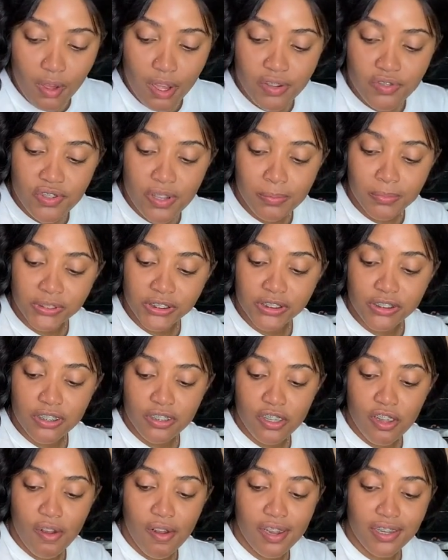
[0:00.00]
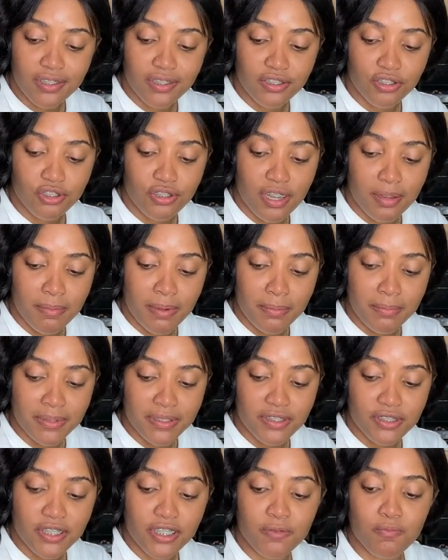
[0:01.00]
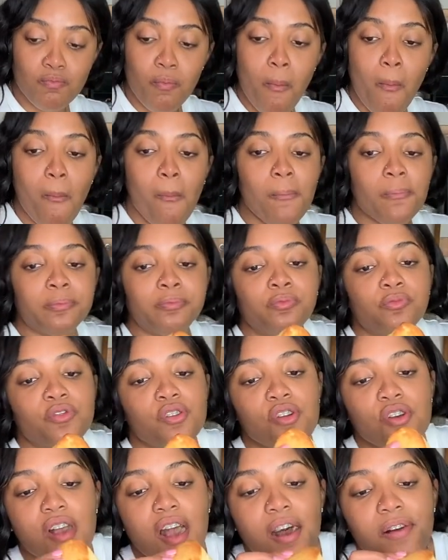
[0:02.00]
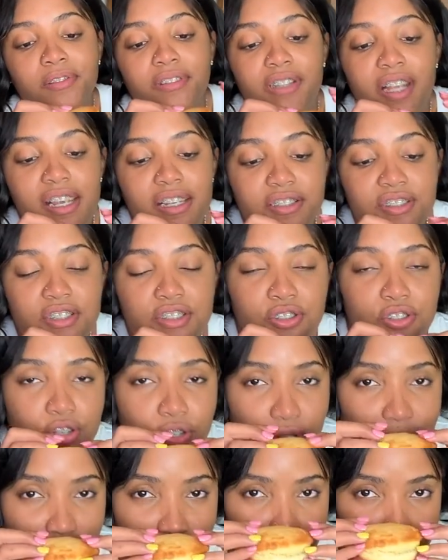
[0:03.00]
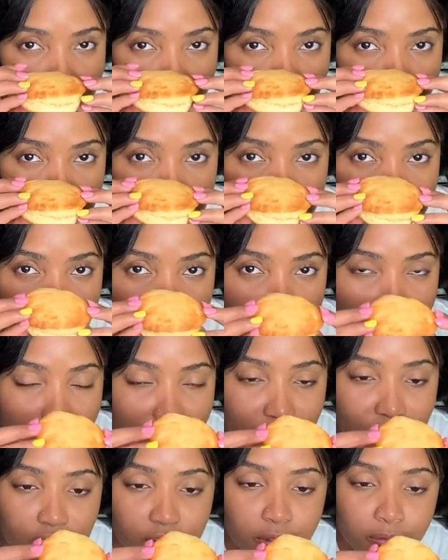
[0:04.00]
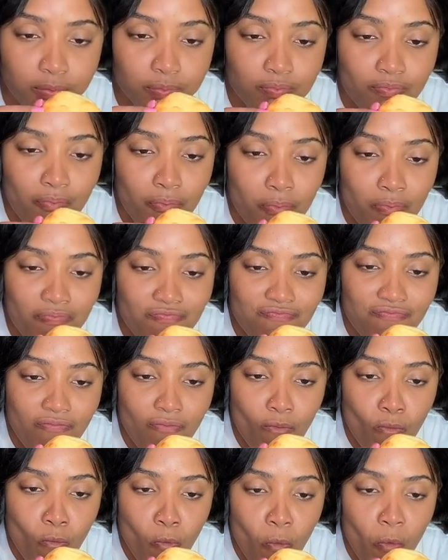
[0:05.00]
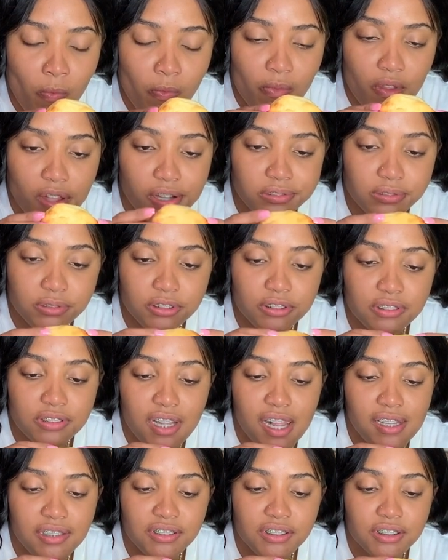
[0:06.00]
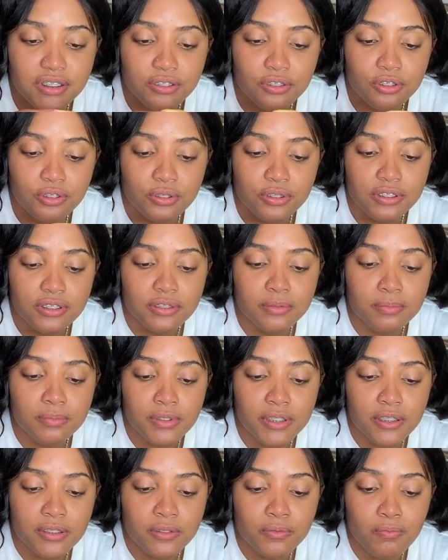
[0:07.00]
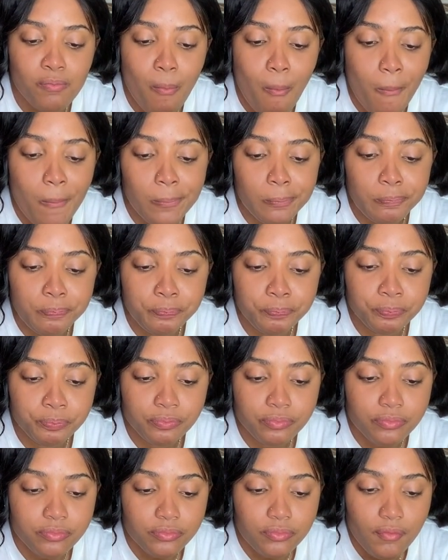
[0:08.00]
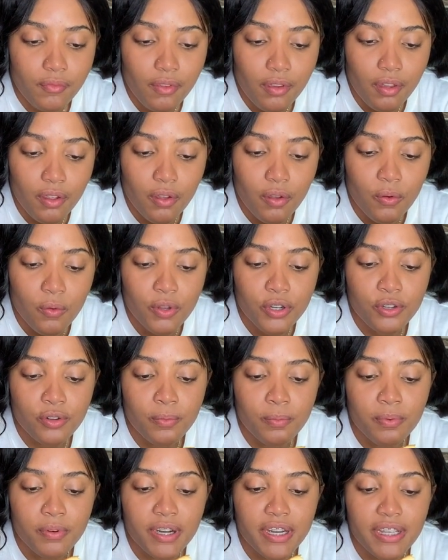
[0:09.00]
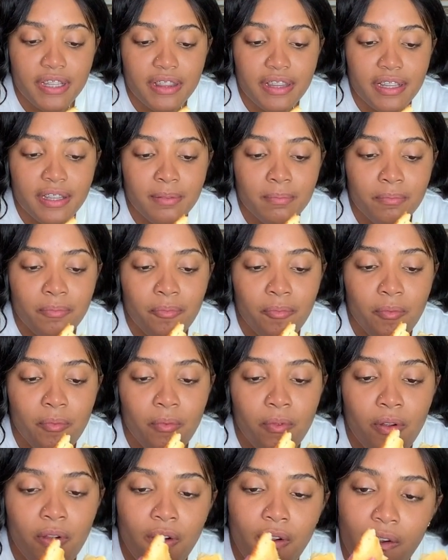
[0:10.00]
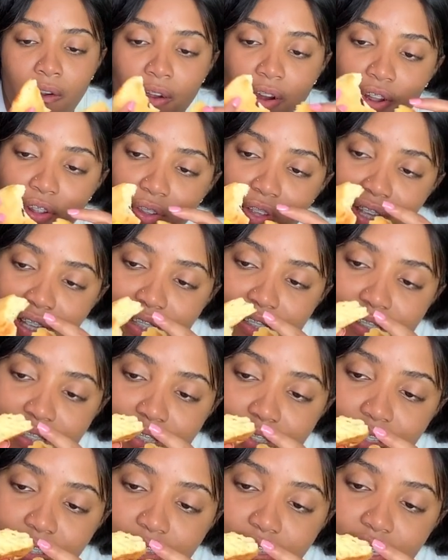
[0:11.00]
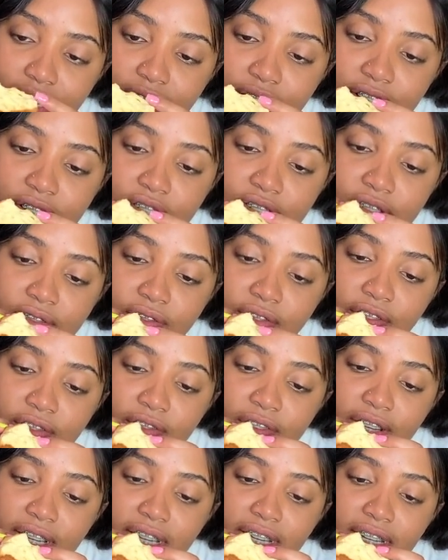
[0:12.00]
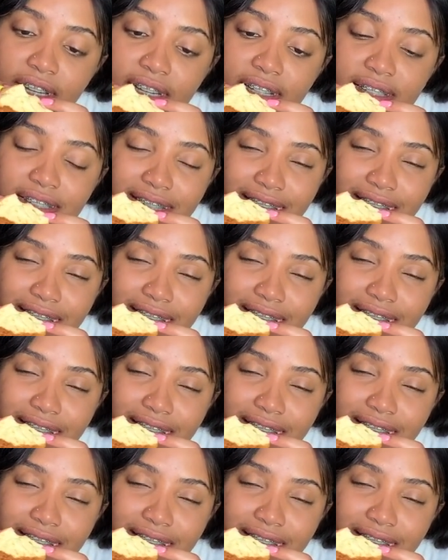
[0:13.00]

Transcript: So I'm just gonna go ahead and try my biscuit. Look how nice and golden brown the biscuits are. Nice and golden brown. When you break them, you can see the layers of the flakiness.